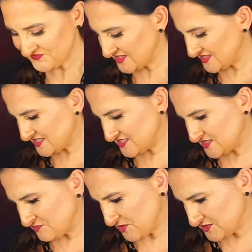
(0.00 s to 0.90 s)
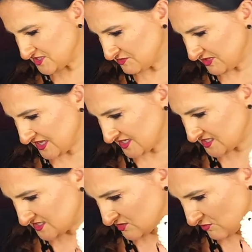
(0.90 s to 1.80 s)
this is supposed to be like a
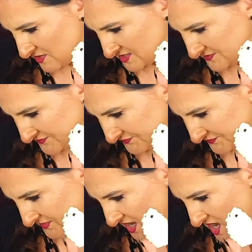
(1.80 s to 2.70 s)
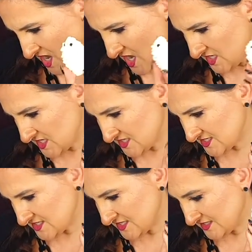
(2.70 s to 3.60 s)
snowman. Yeah, this
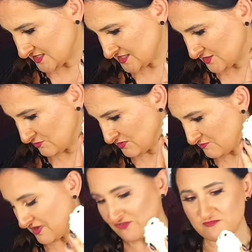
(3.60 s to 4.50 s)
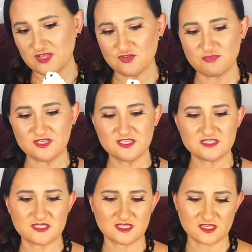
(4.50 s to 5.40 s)
is a little snowman bath model, but
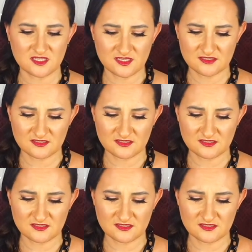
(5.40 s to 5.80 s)
it's like a...